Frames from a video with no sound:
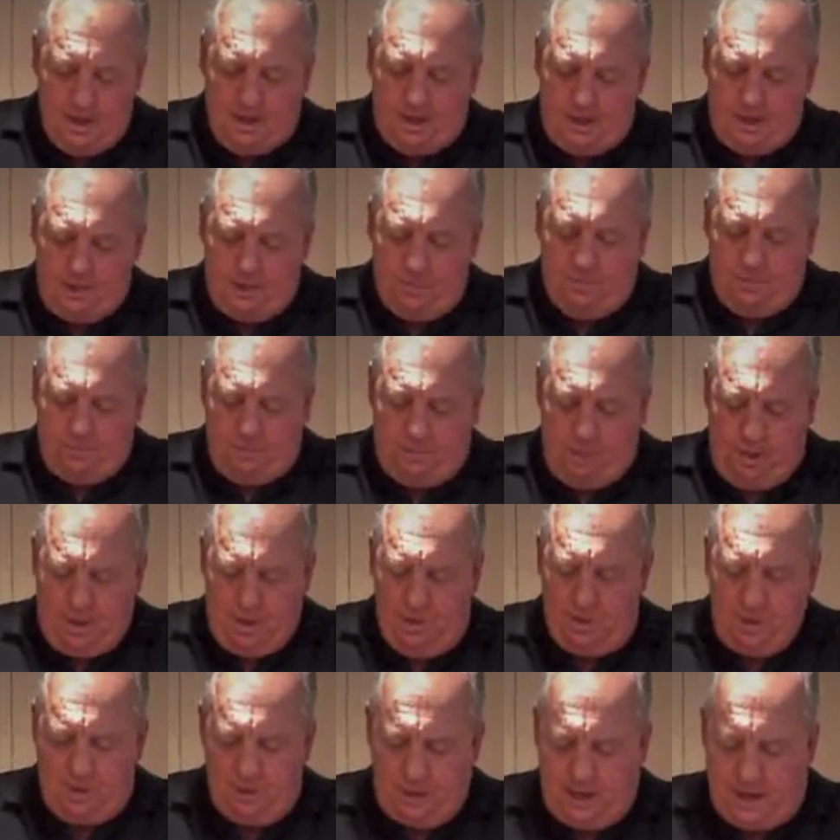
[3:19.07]
So we
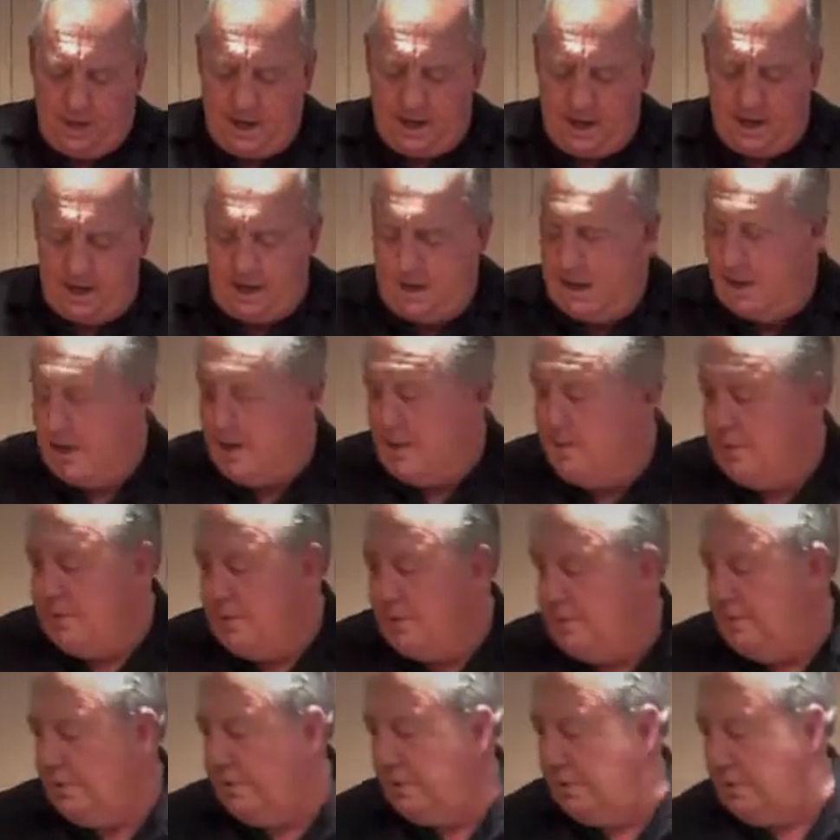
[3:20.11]
don't do a lot of clam
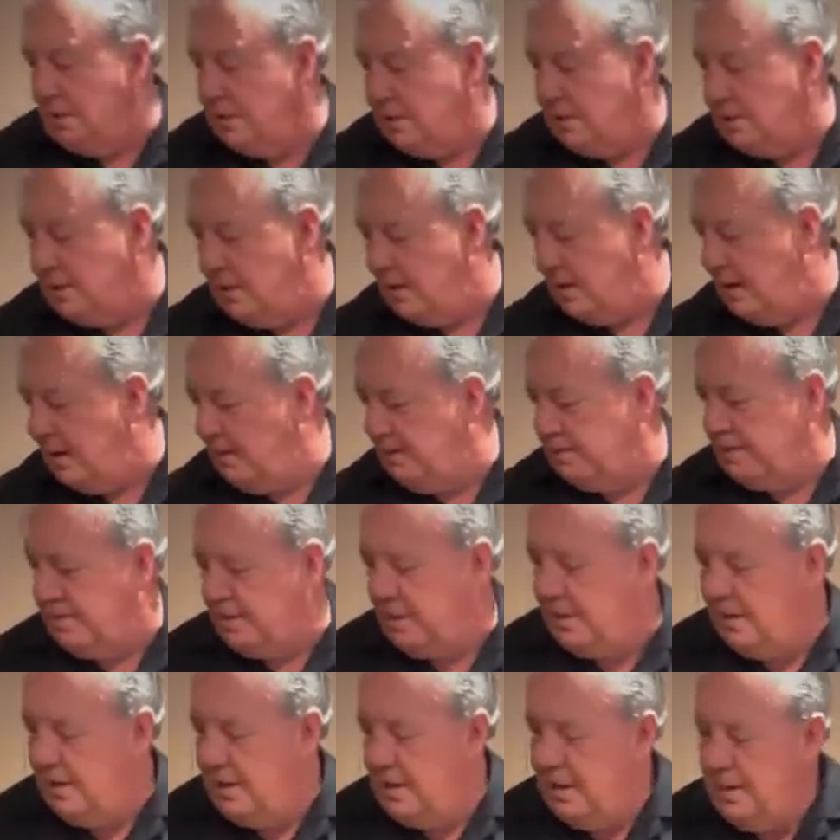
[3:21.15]
juice, just enough to